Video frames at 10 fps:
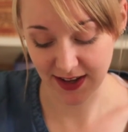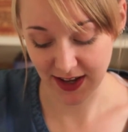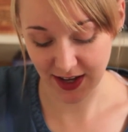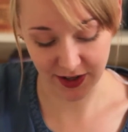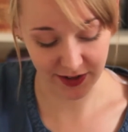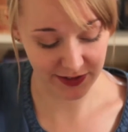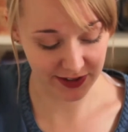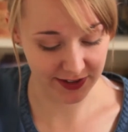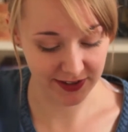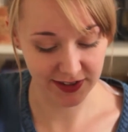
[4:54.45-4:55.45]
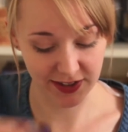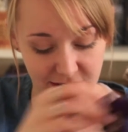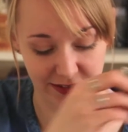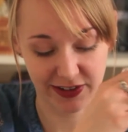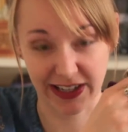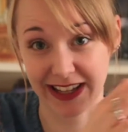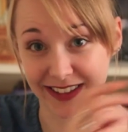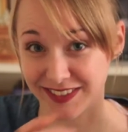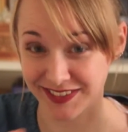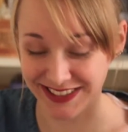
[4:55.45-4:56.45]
and over and over again.